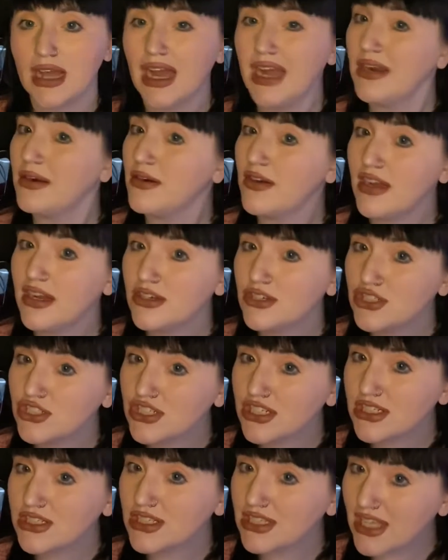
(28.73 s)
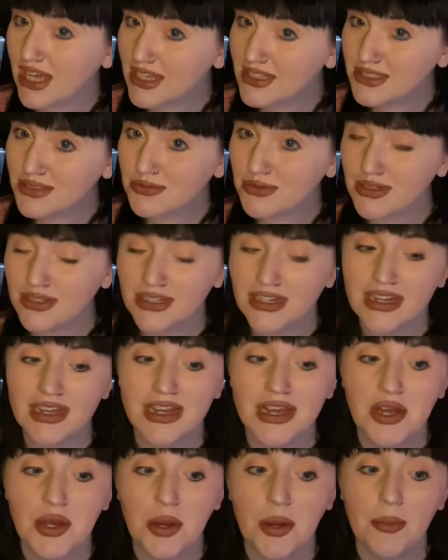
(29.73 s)
I don't know how she got the last one,
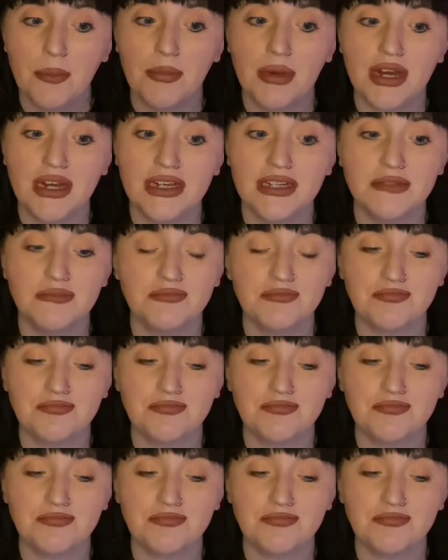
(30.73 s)
but